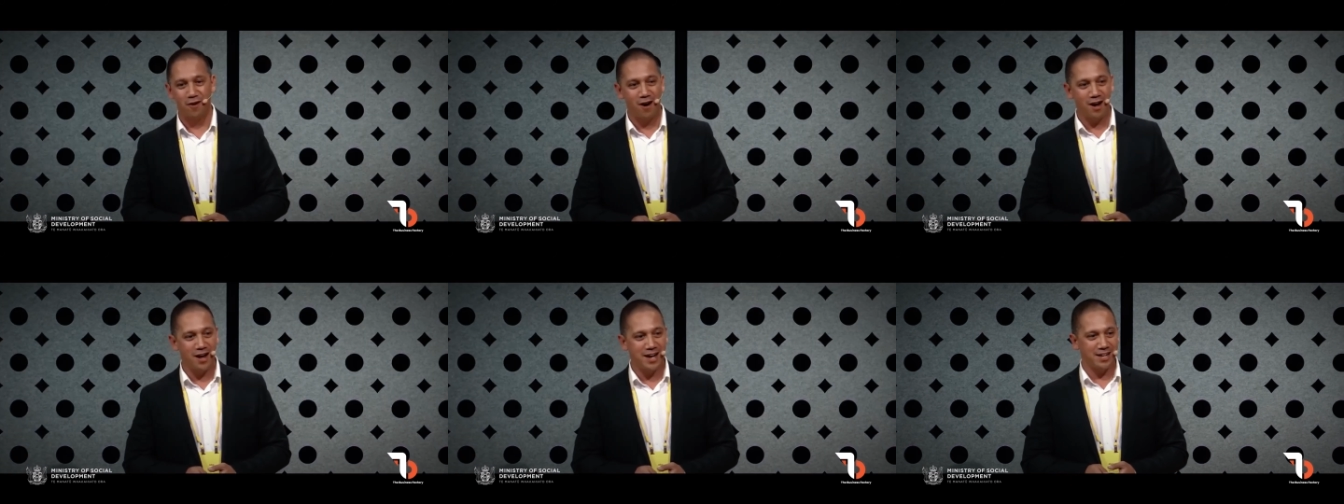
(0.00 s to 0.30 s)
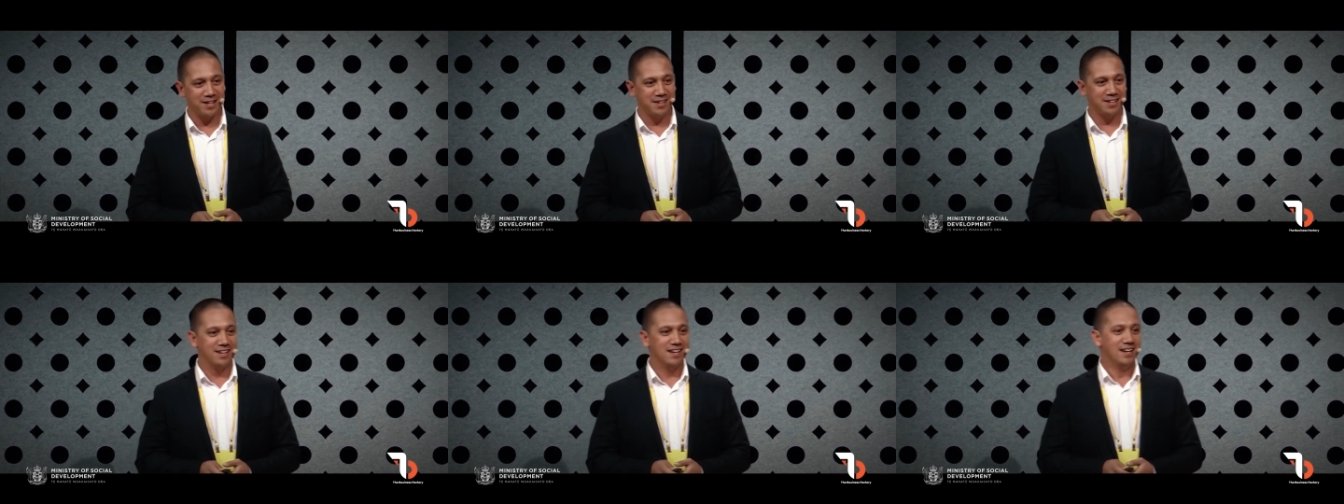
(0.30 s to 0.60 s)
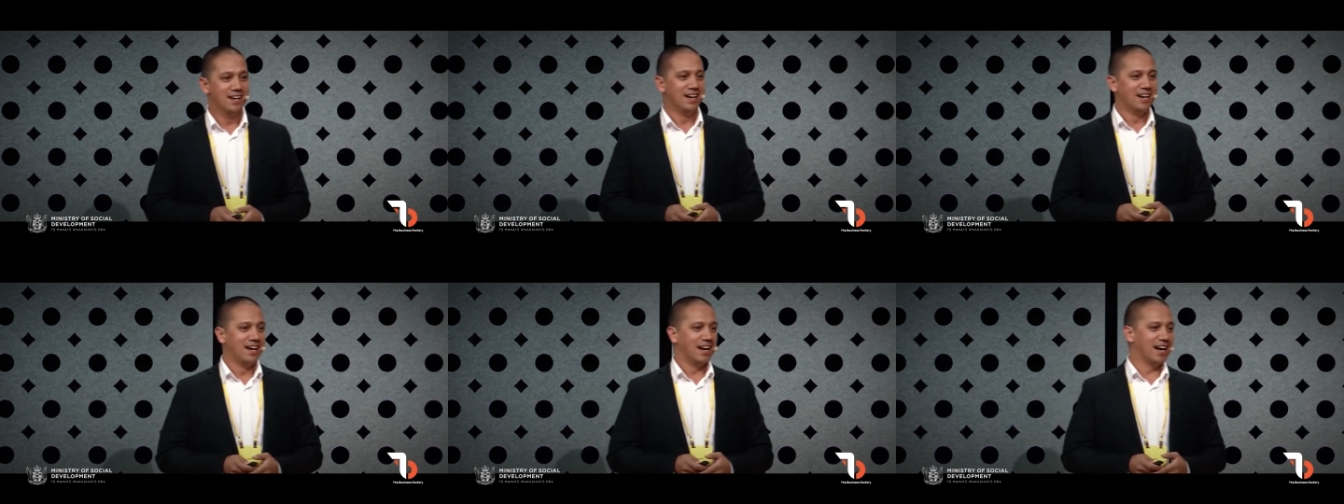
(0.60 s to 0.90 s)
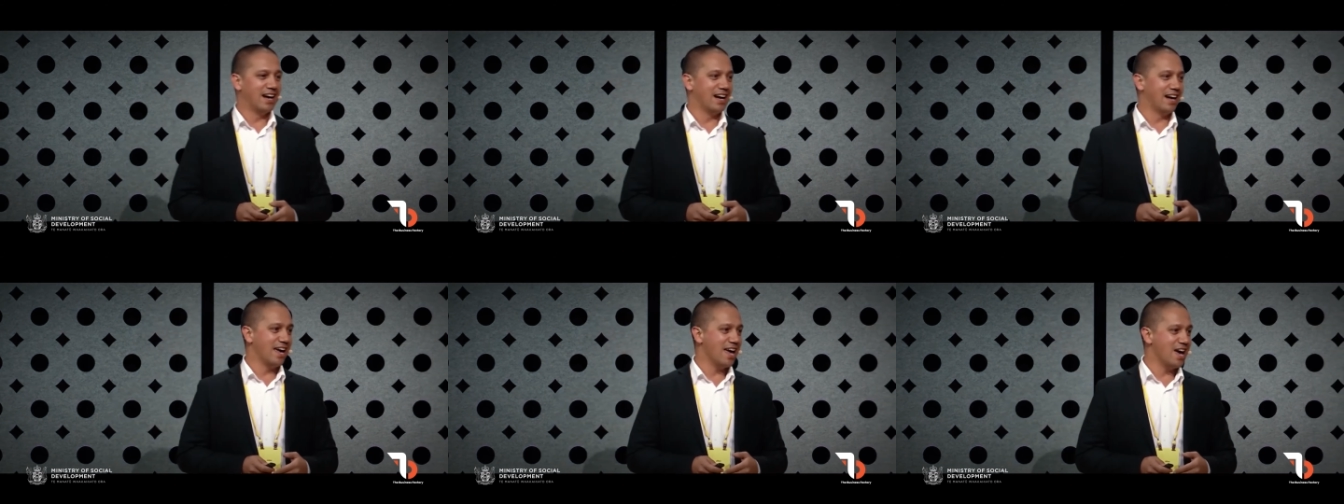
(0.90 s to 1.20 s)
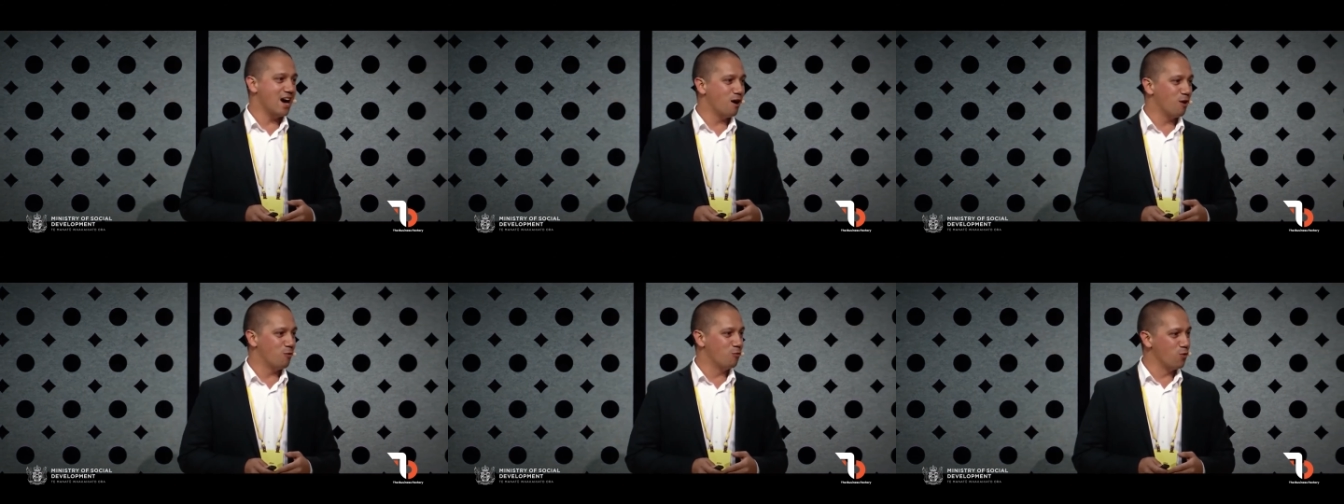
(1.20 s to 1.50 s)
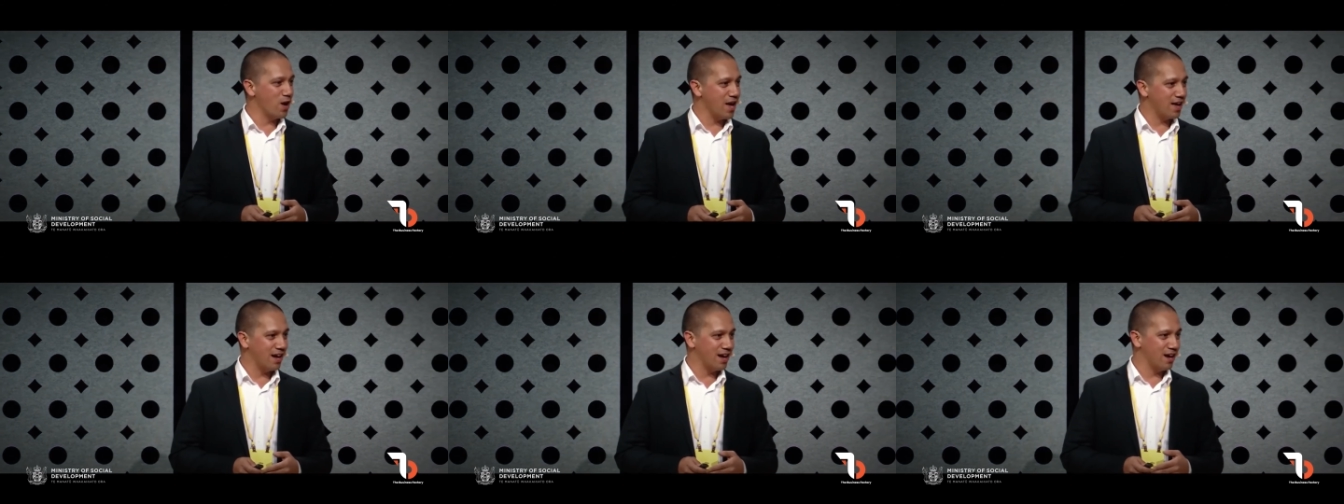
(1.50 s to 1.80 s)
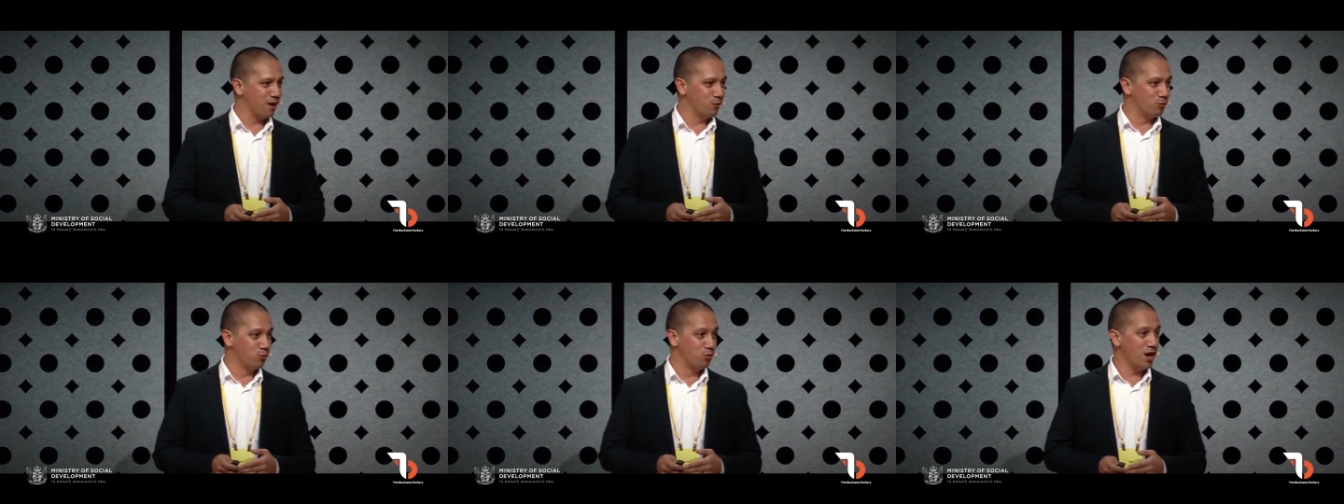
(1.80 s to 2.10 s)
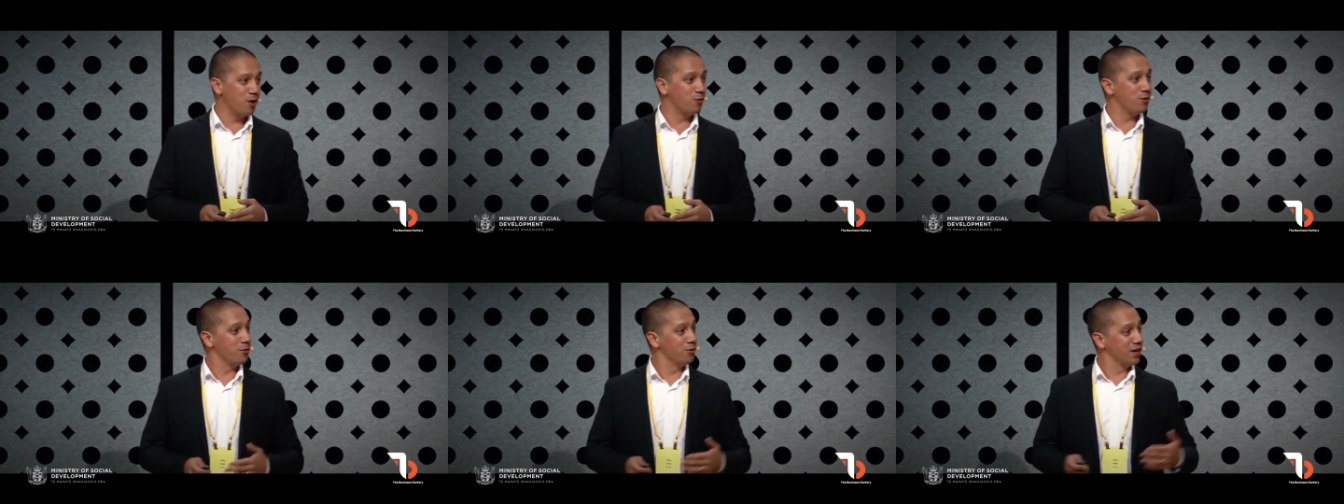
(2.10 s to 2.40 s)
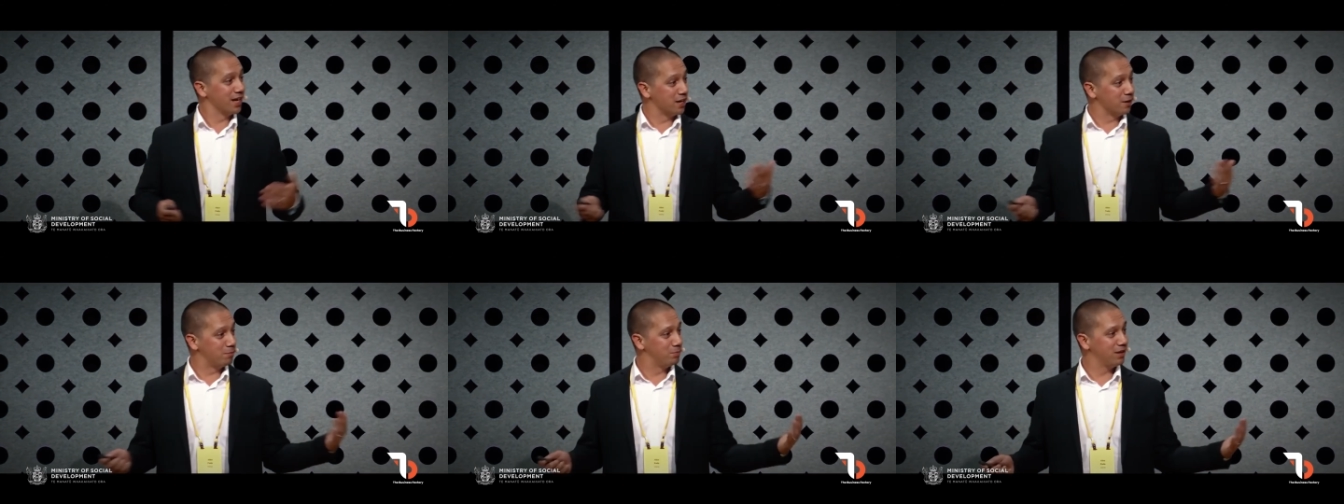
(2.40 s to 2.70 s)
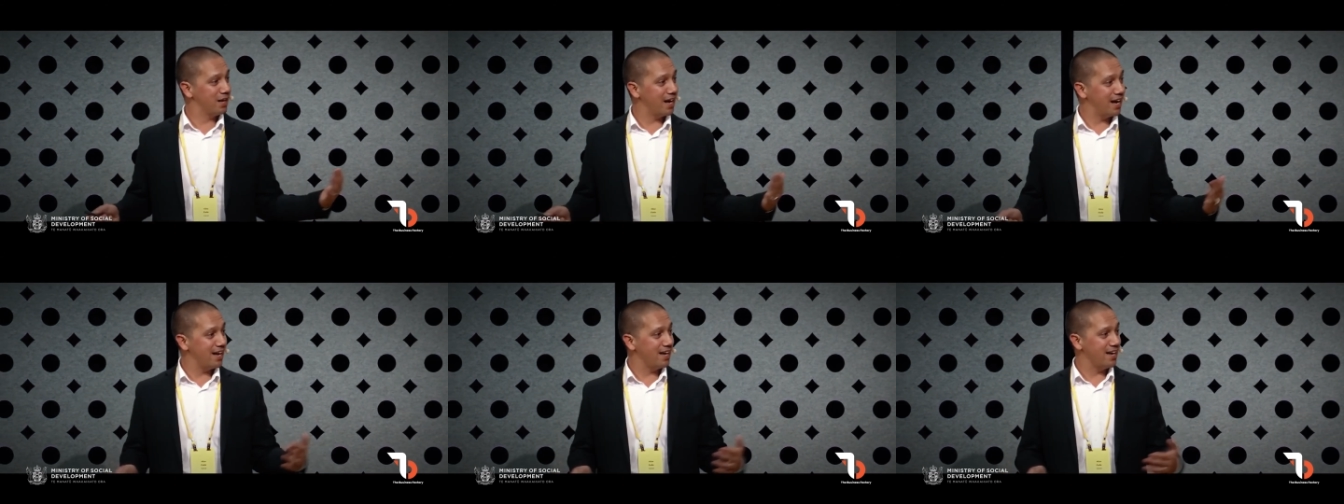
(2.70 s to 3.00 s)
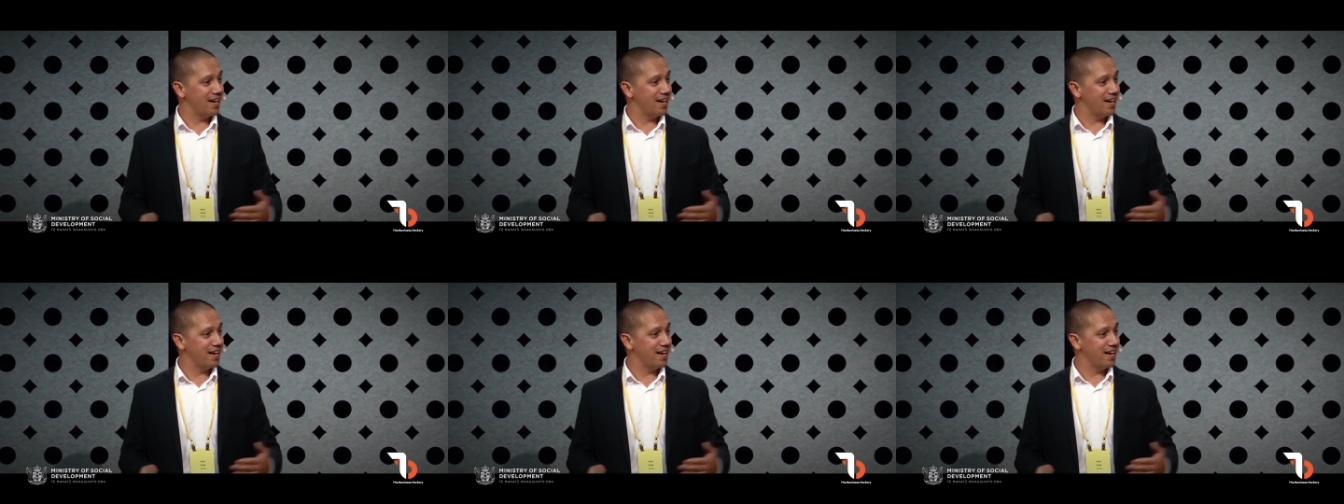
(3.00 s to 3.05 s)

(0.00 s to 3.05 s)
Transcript: creative endeavour, and it's a human endeavour